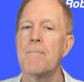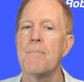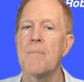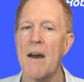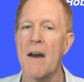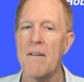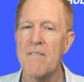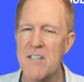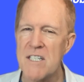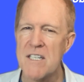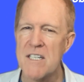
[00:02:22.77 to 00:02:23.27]

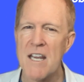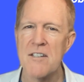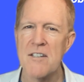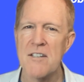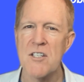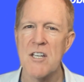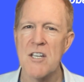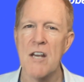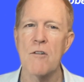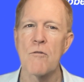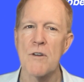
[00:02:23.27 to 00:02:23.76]
of
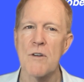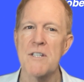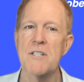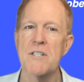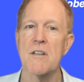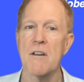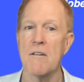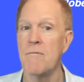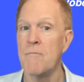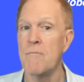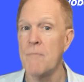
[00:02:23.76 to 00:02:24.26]
assessing risk
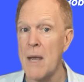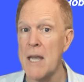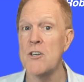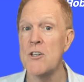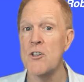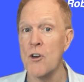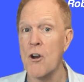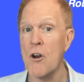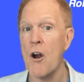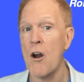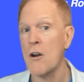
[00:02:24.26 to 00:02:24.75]
of major
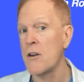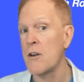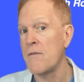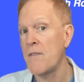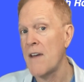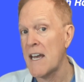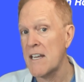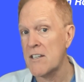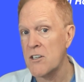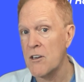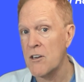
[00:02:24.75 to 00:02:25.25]

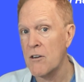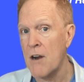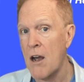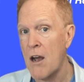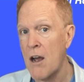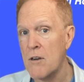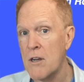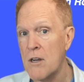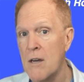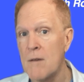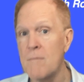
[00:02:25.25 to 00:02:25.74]
cardiovascular
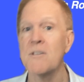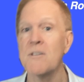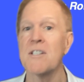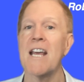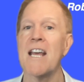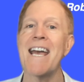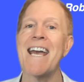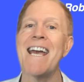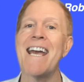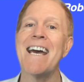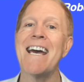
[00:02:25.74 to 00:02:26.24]
outcomes
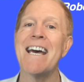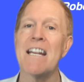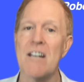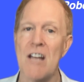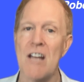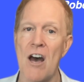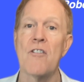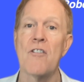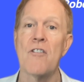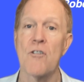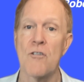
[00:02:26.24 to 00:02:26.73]
and
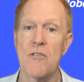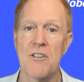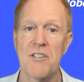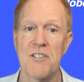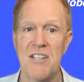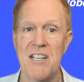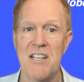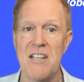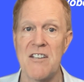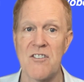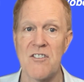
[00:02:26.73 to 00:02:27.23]
other
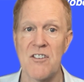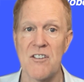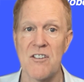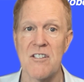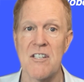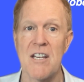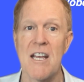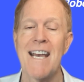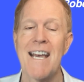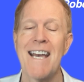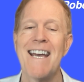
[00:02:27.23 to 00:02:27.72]
diseases.